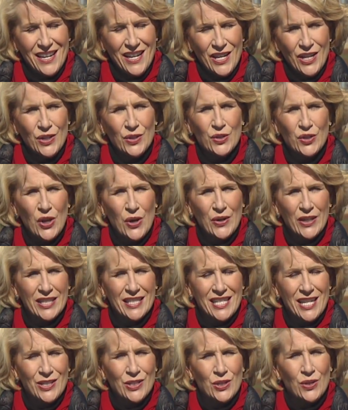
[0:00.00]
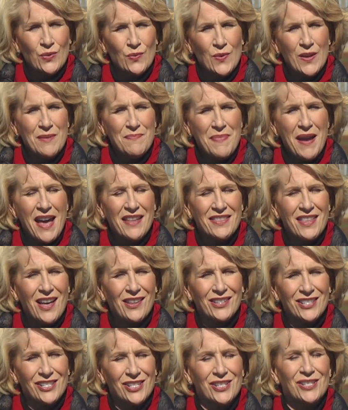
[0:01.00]
Here's our extension wheat
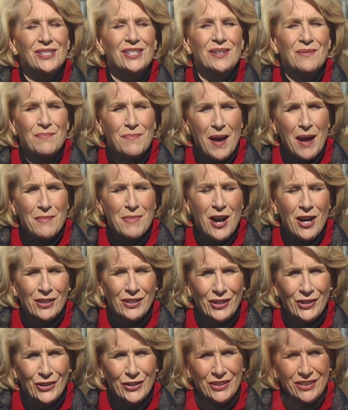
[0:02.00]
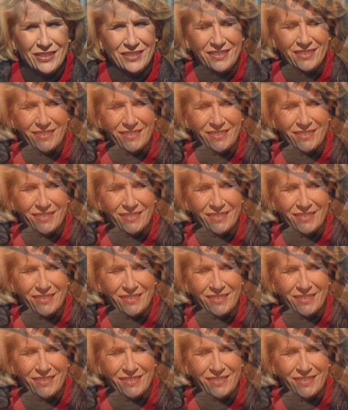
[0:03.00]
pathologist, Bob Hunger.